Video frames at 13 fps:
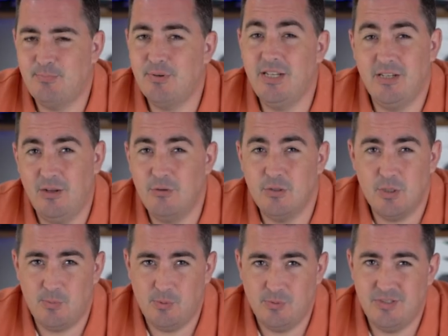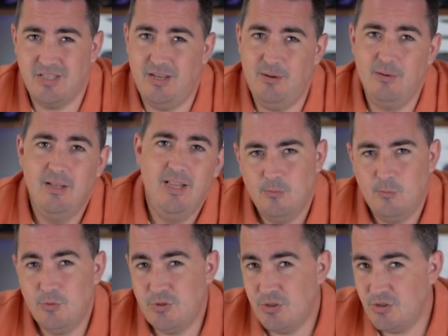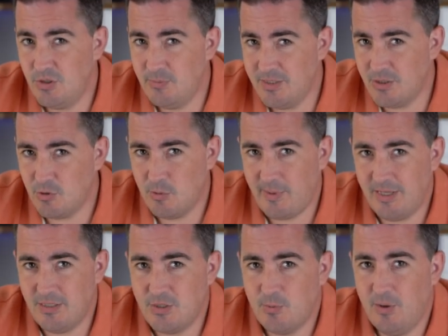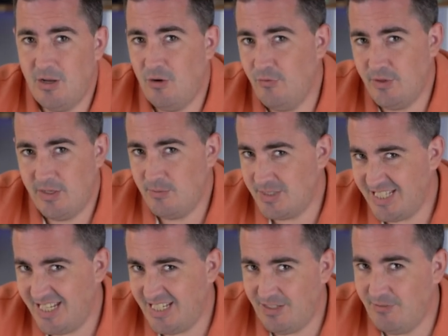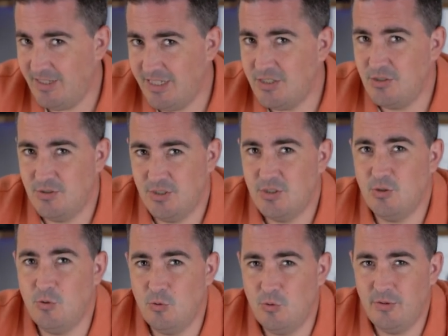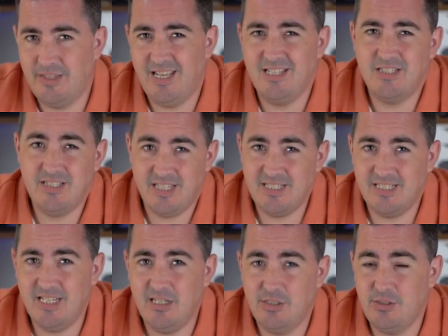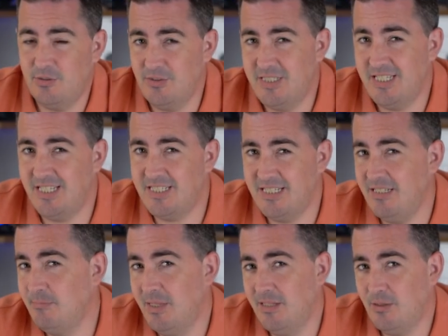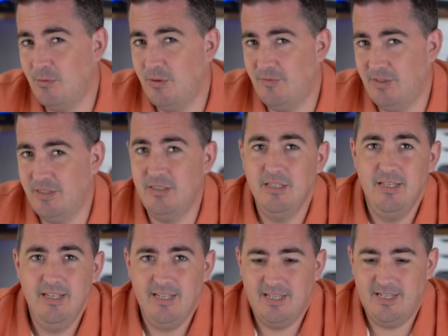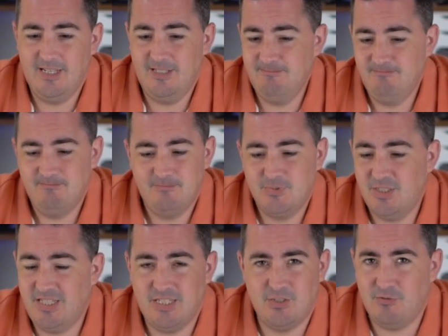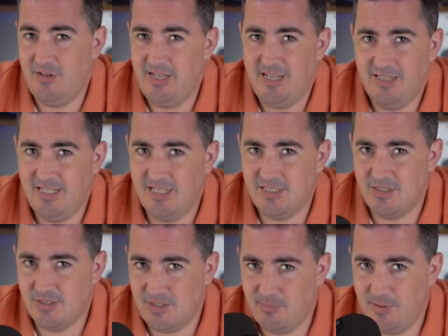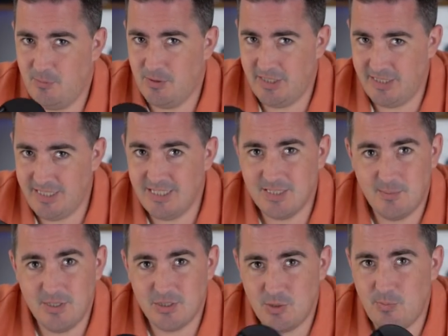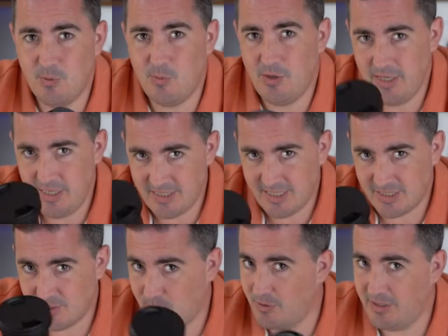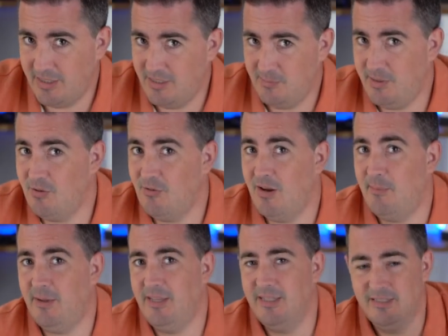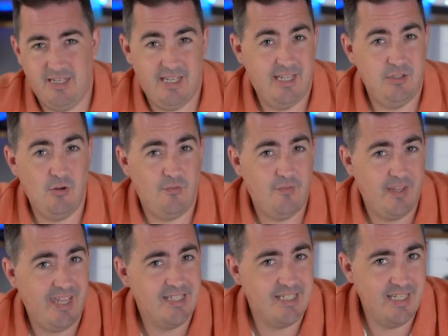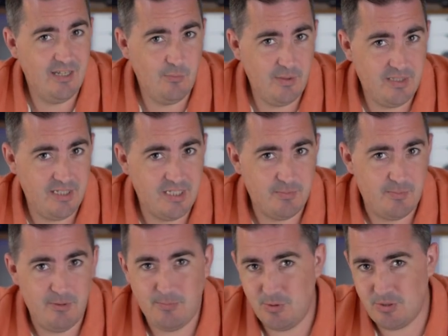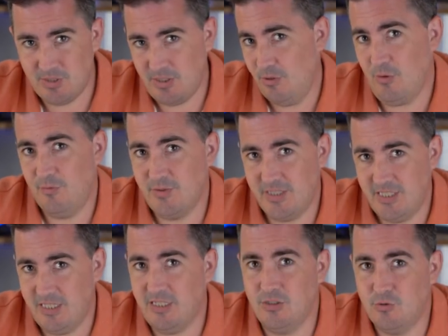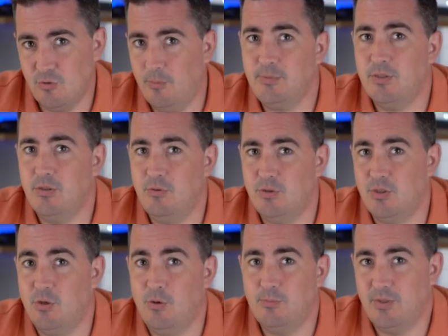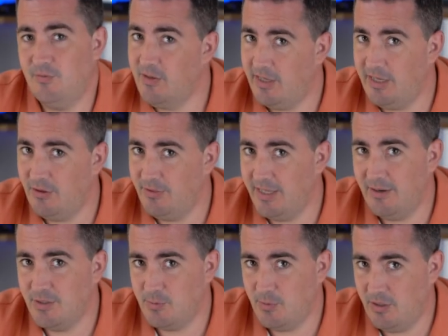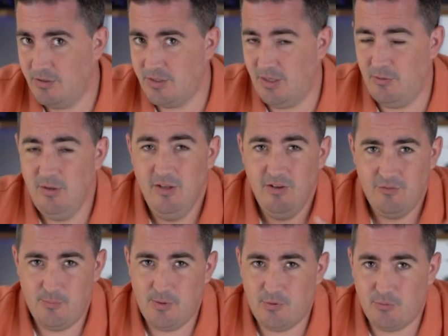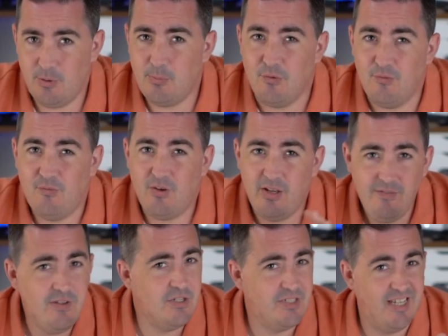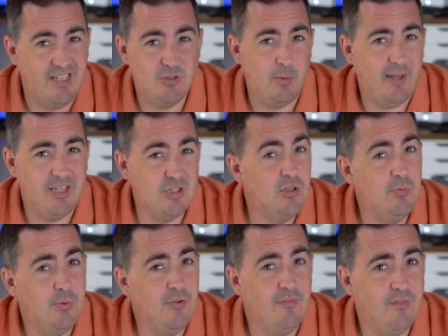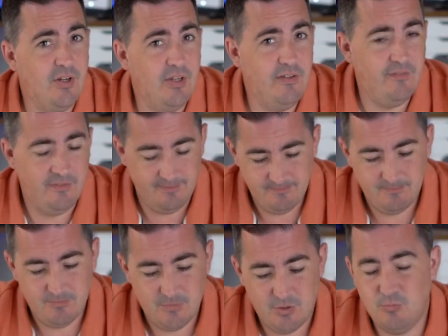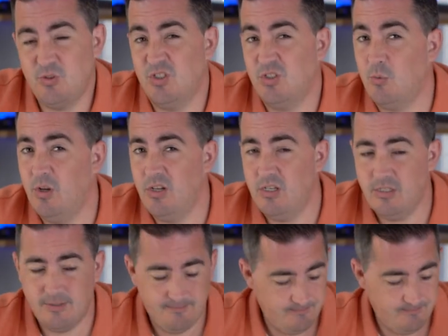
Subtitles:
pretty noticeable. So once you zoom into about 12, you don't see any real issues at all, and that's still under a 16mm equivalent. So that's great, and that's just something when I need something super wide, that's the one I'm going to be grabbing. And not forgetting, with this Speedbooster, you obviously can drop 2 stops of light on there as well. So from a 3.5 goes down to about a 2.5, which is quite nice.